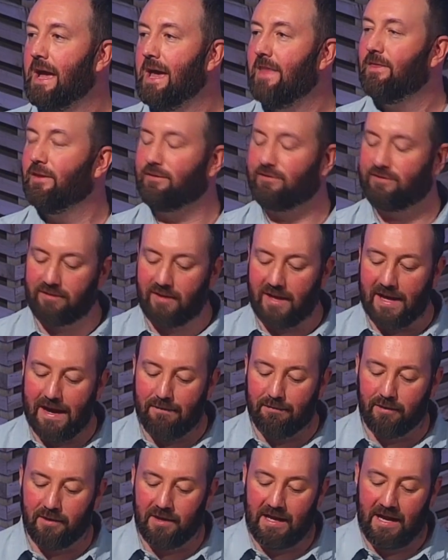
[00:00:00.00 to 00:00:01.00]
And the
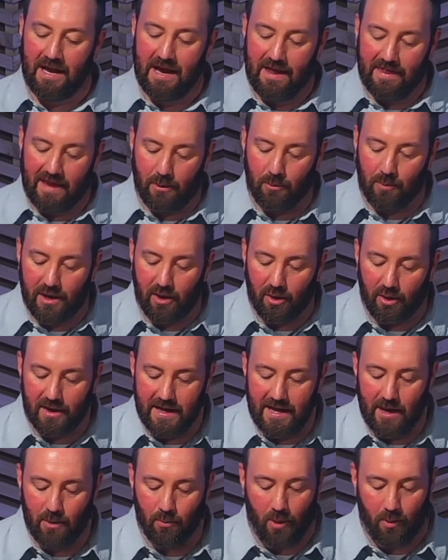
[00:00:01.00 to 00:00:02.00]
slavery that we are
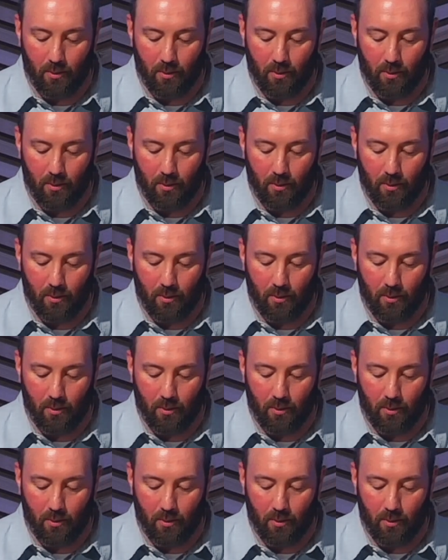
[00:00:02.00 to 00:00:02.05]
in,